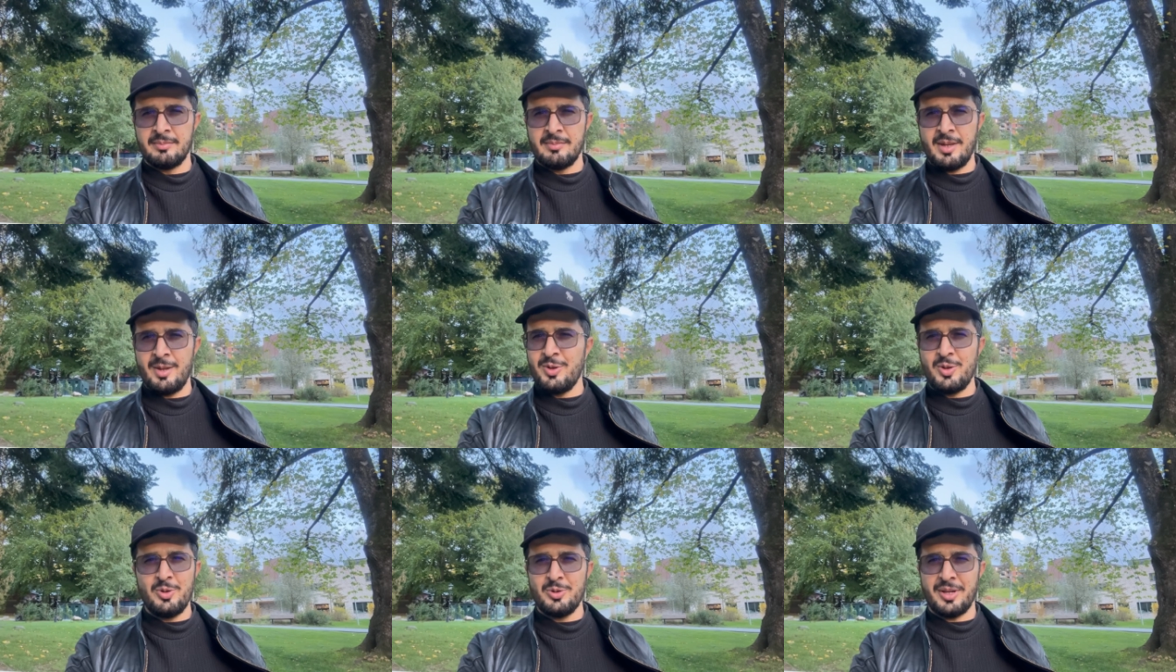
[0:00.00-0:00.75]
If
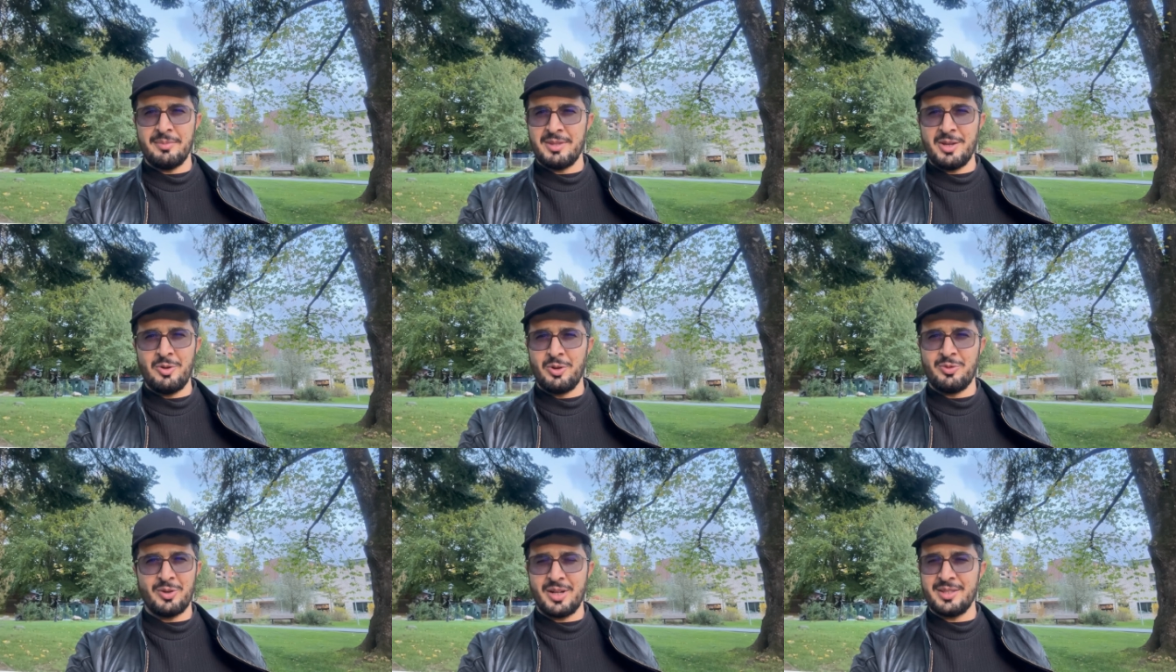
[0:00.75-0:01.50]
you do something
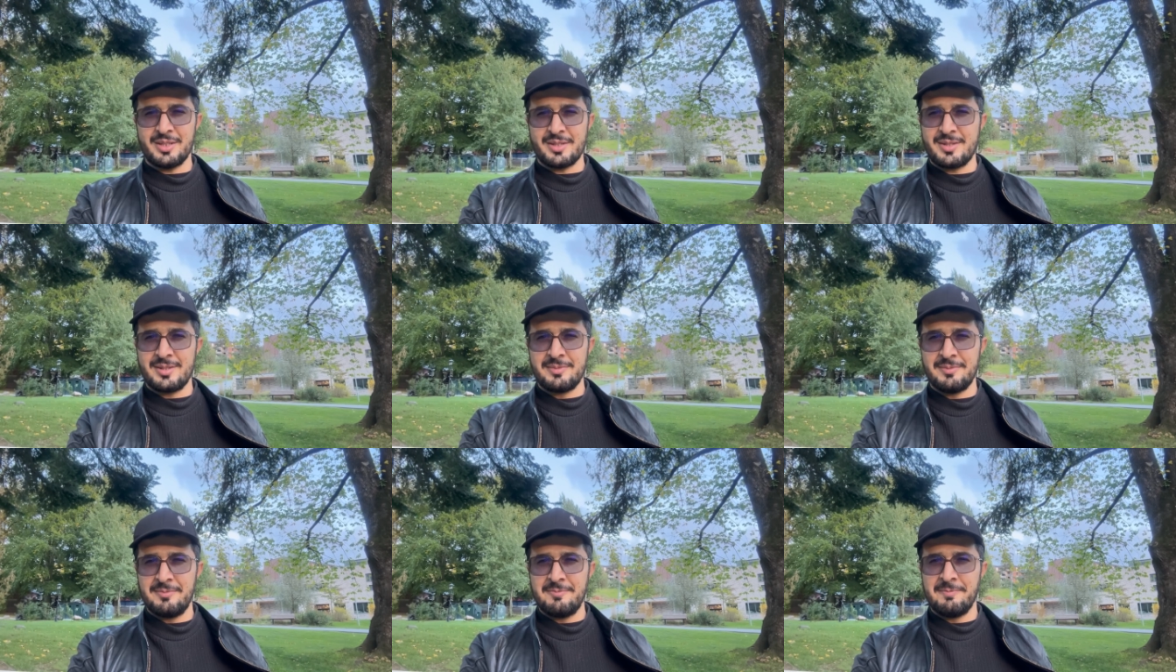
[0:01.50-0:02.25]
good for others,
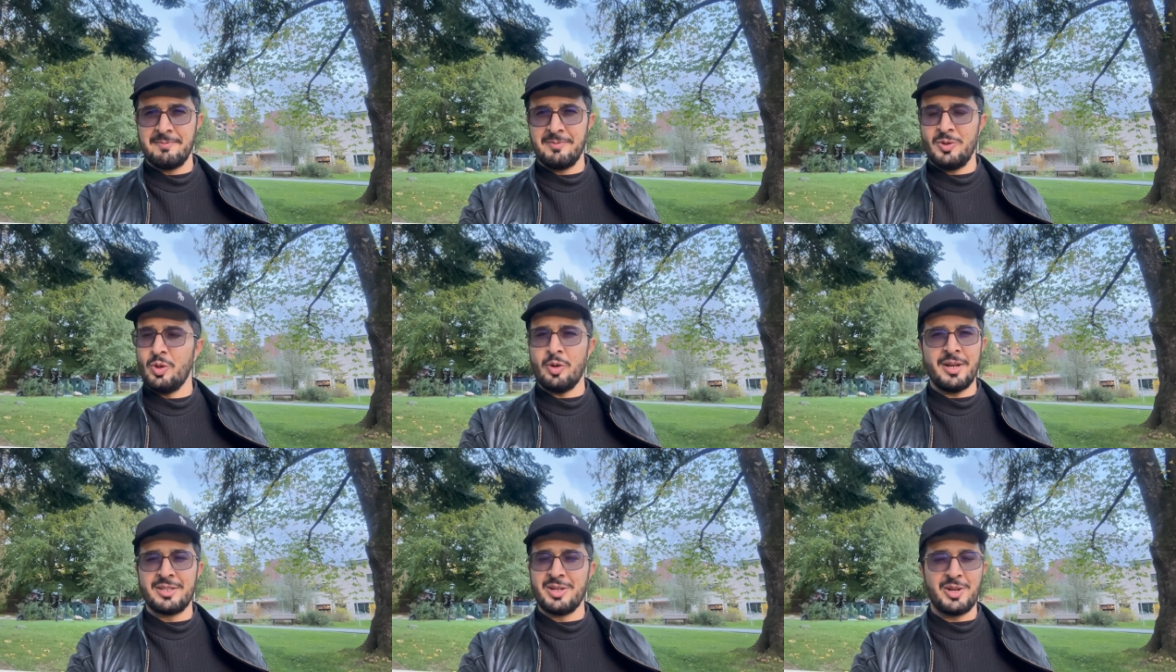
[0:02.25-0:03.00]
no
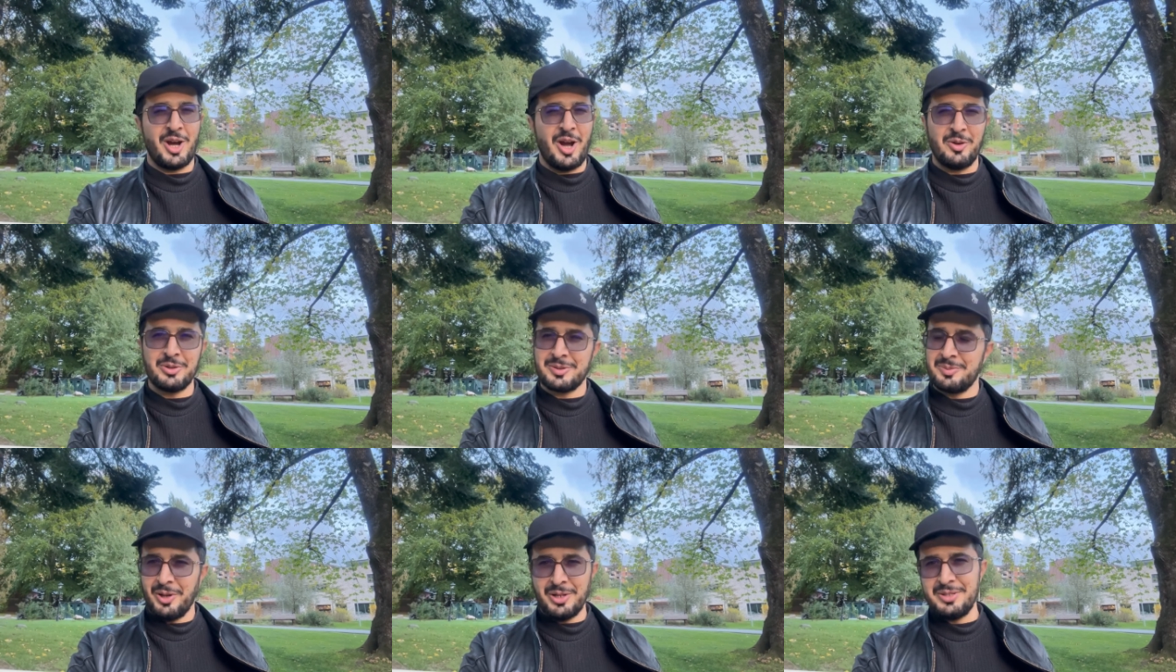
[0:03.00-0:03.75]
matter how
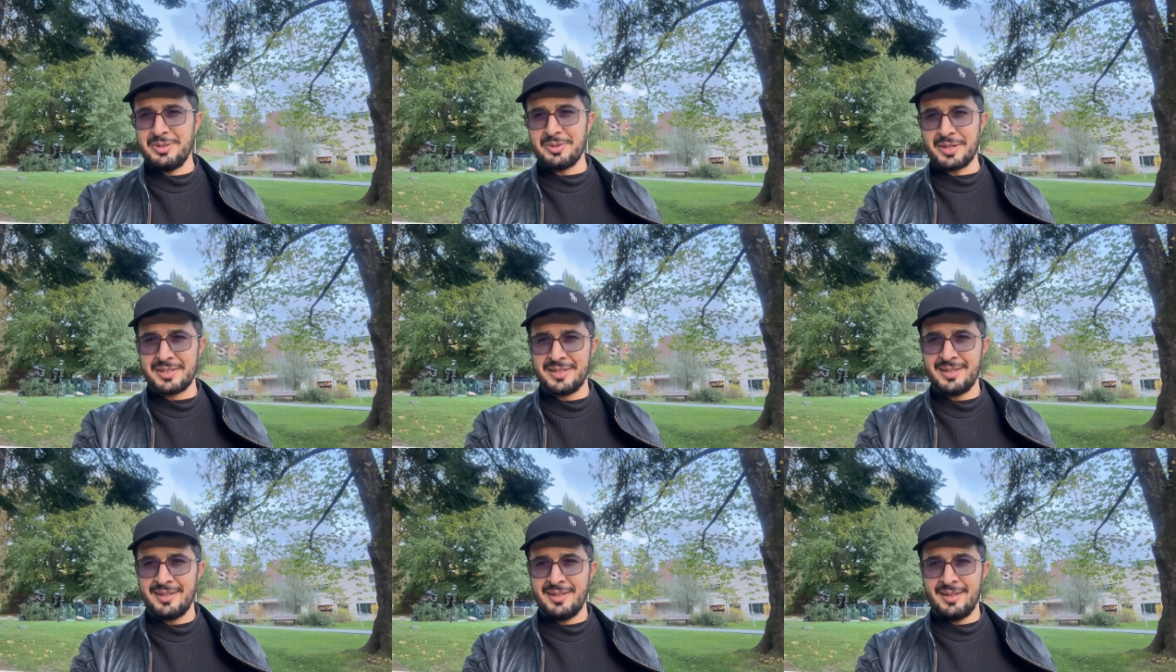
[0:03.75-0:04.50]
small you do it,
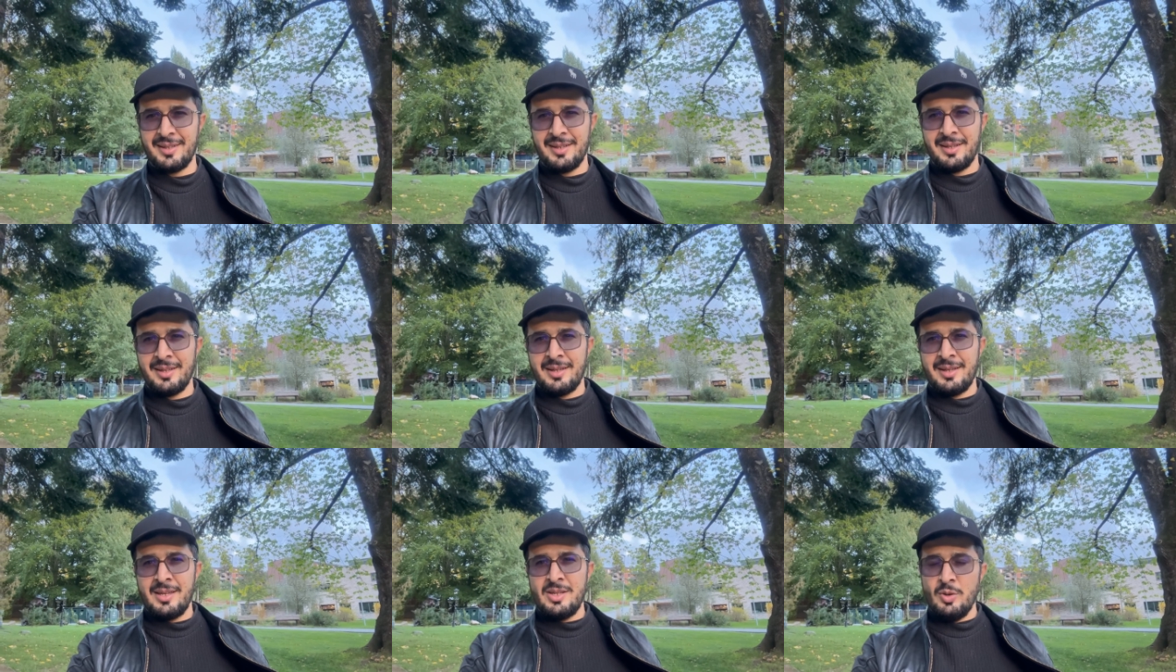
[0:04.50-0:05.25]

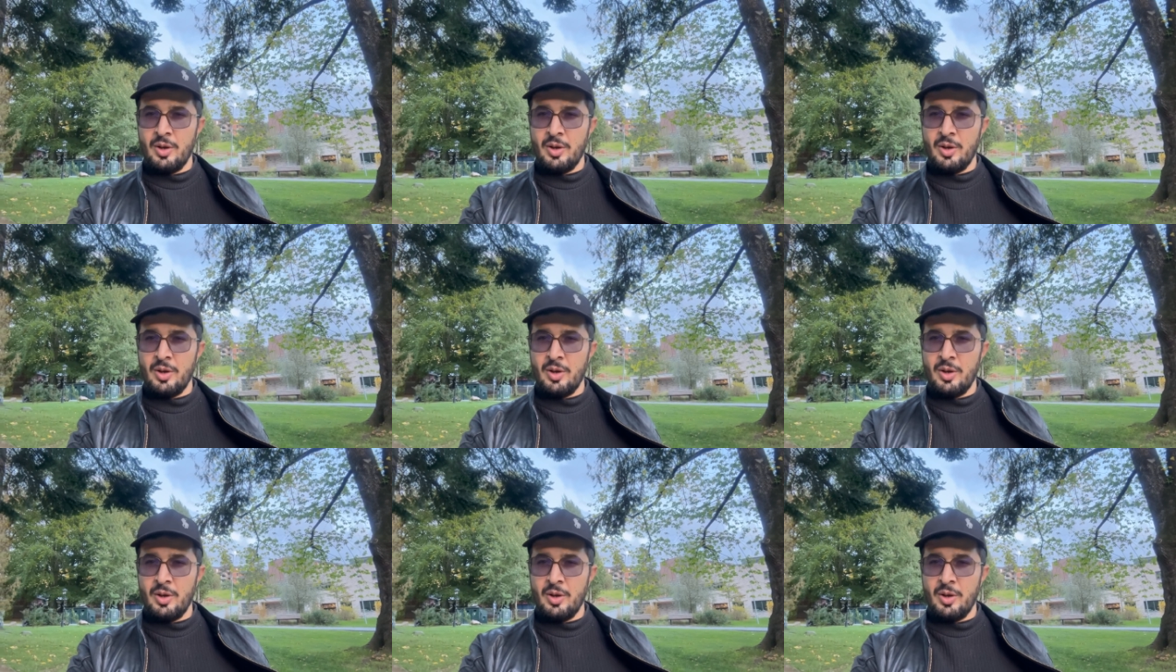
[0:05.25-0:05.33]
you